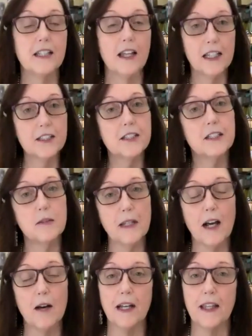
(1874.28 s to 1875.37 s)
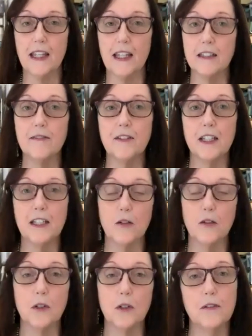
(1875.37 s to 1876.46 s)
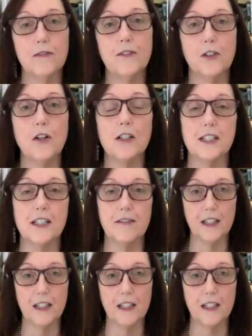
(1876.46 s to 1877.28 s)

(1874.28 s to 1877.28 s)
I think it's going to be out by the end of the year. We're crossing oh, okay.